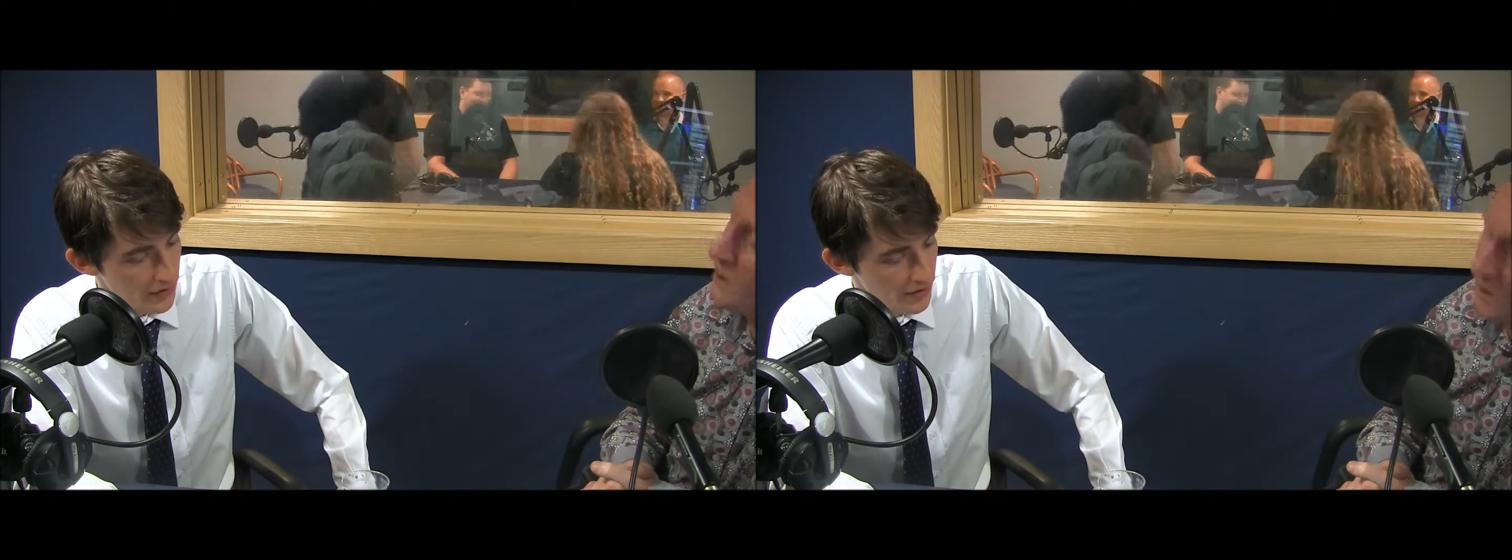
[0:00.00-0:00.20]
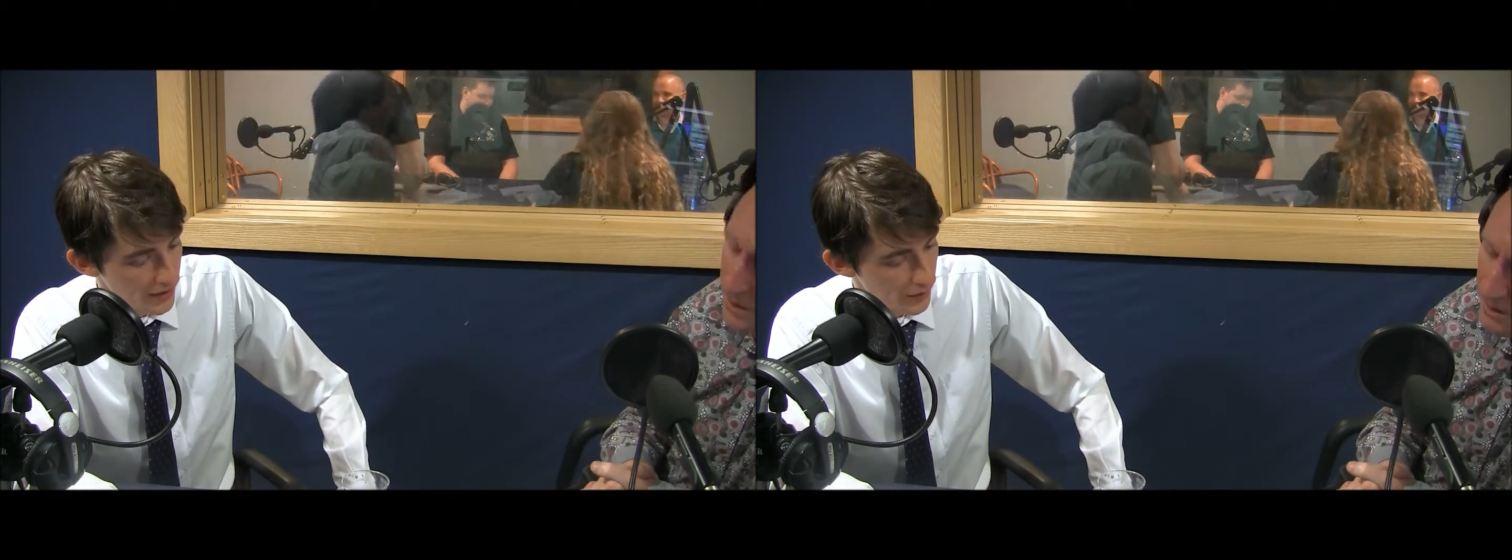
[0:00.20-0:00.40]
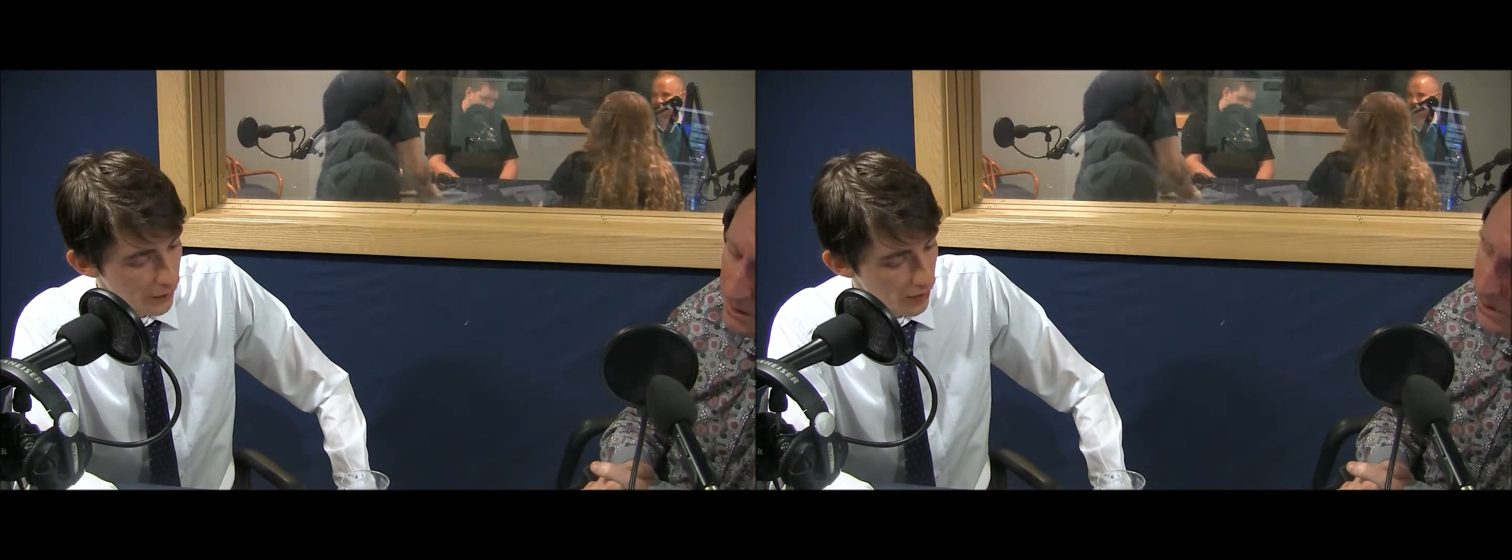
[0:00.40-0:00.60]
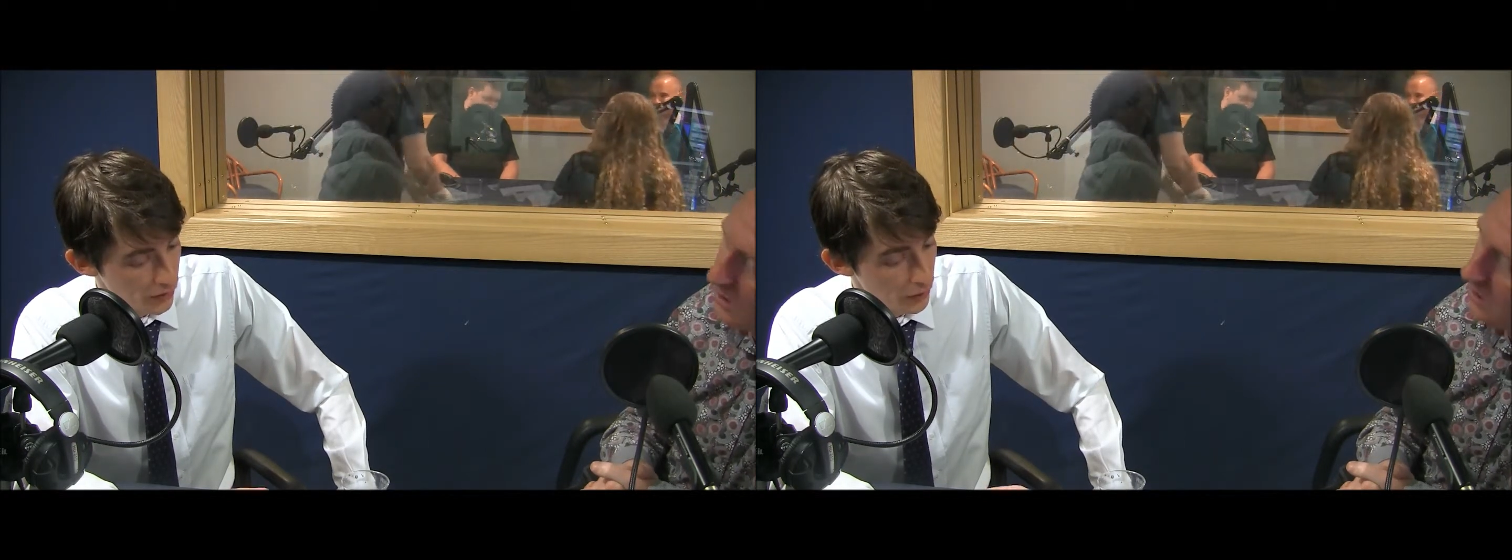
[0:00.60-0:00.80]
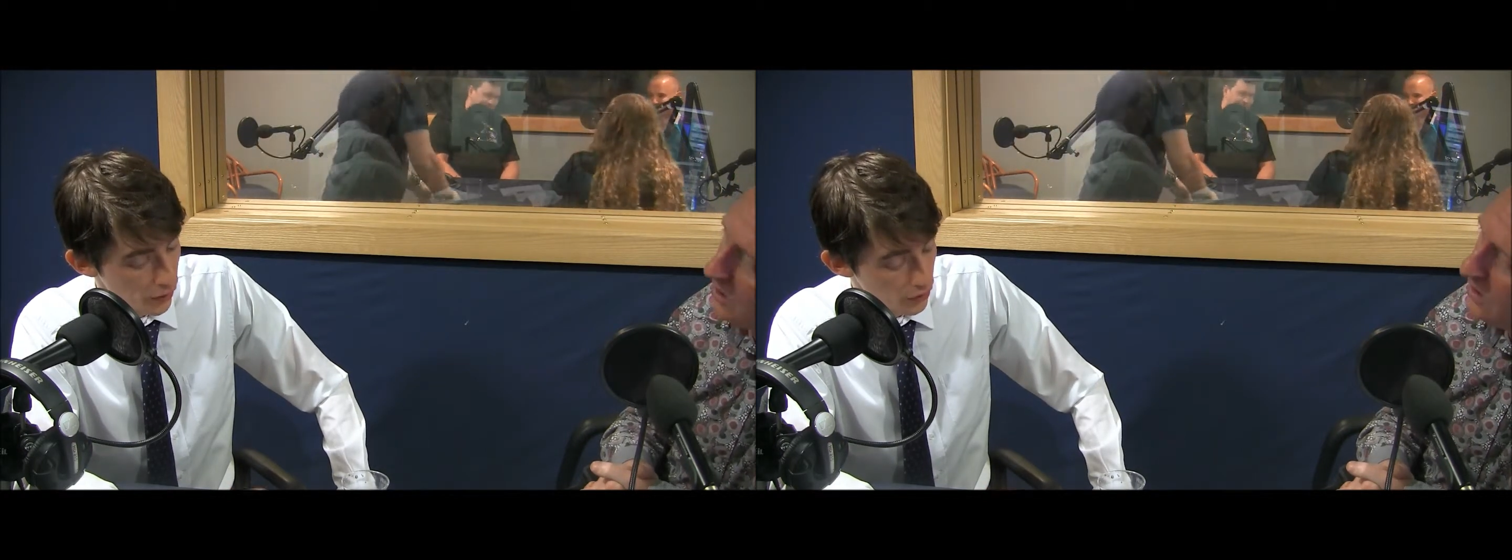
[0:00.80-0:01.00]
there
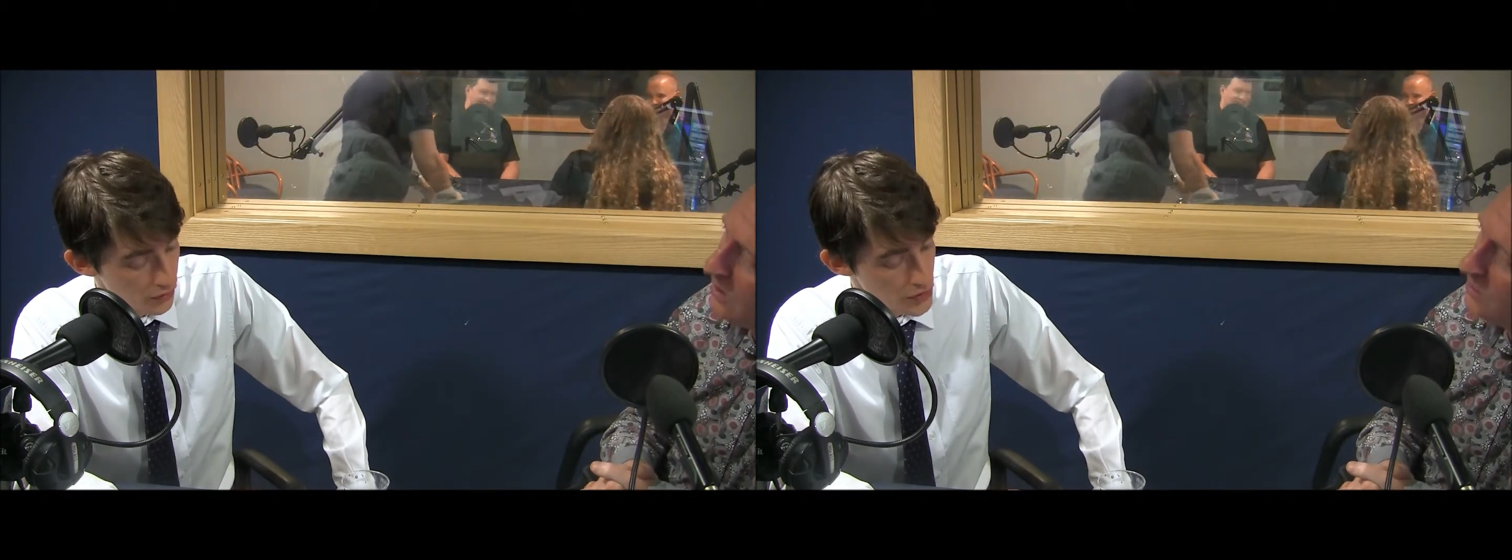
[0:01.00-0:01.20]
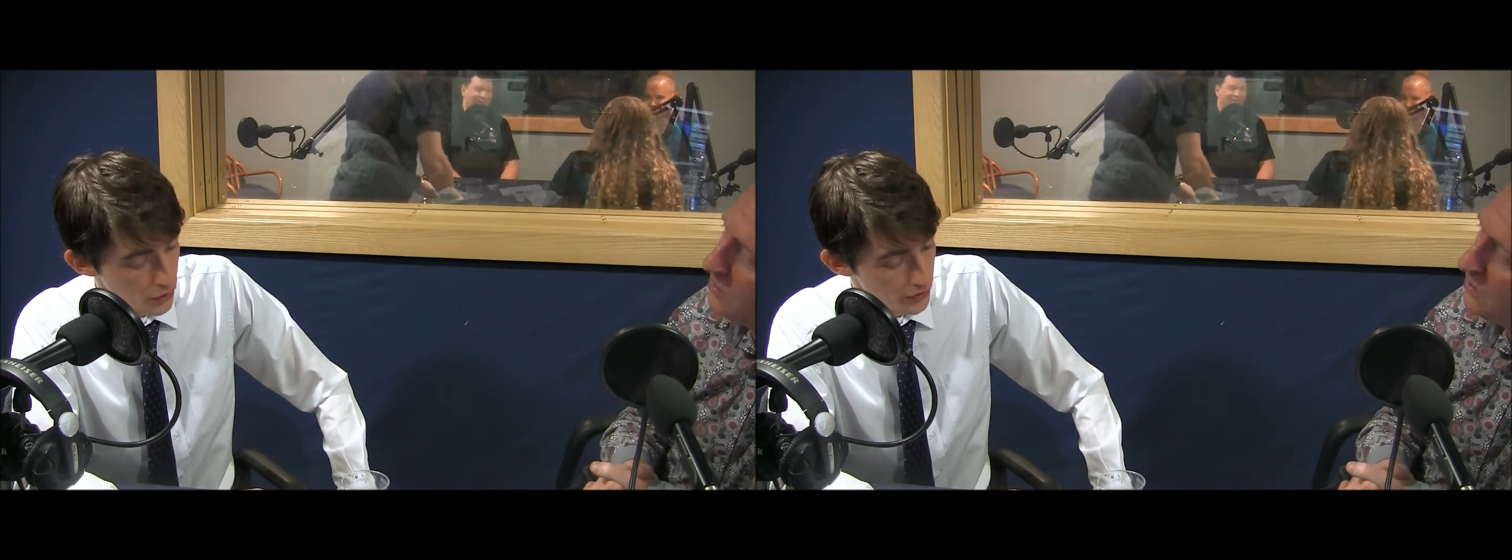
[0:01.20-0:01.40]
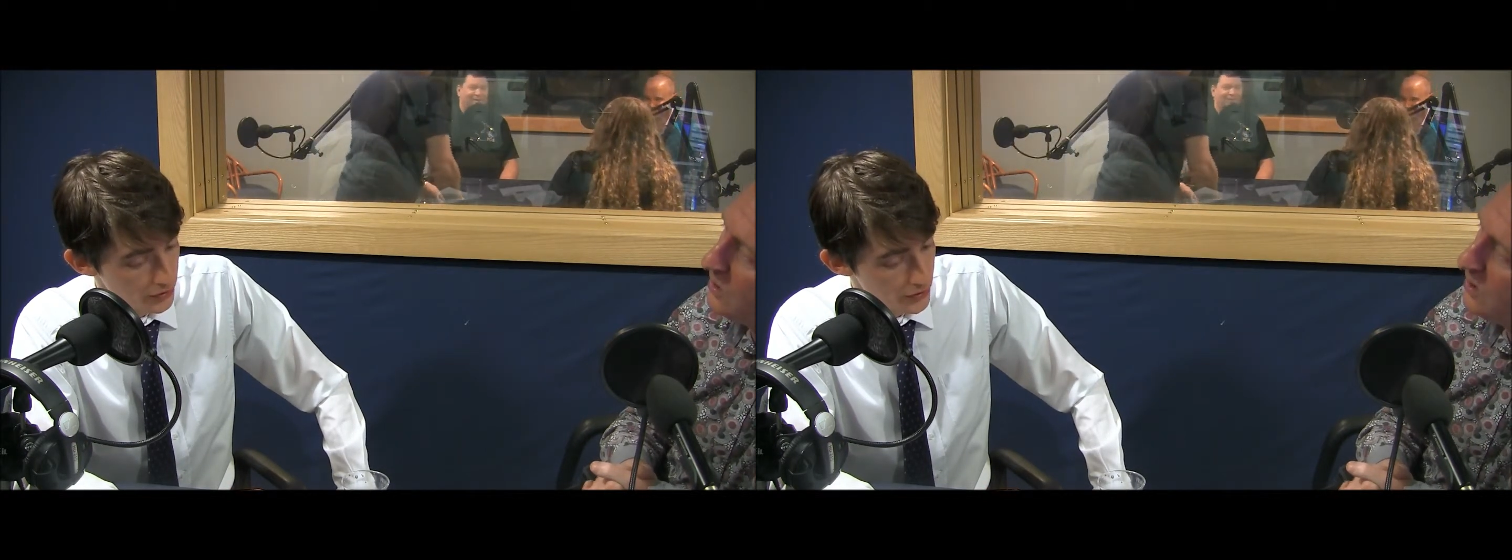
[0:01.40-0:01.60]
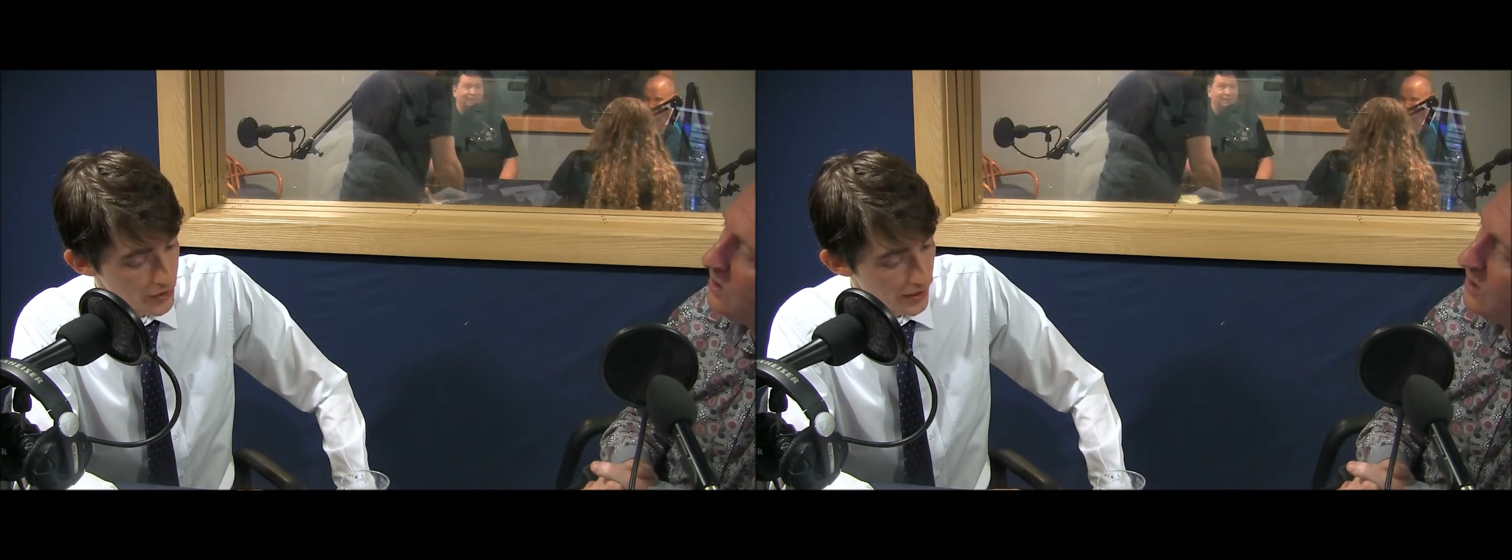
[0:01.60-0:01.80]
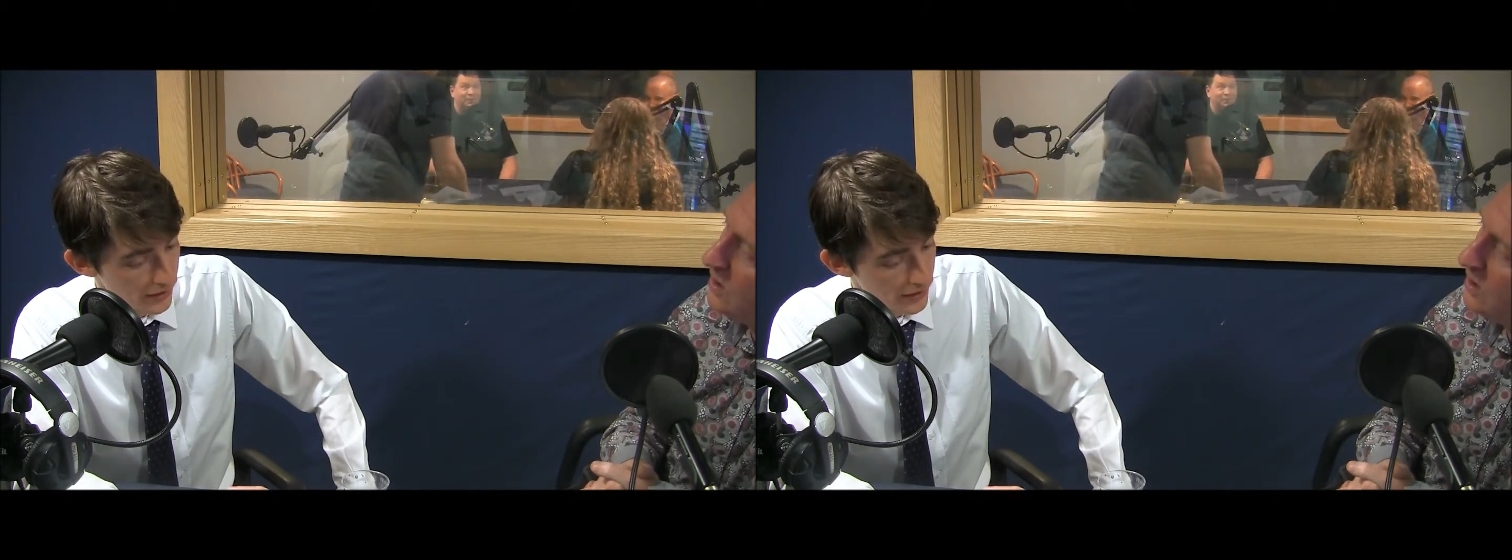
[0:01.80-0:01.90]
was a water shortage,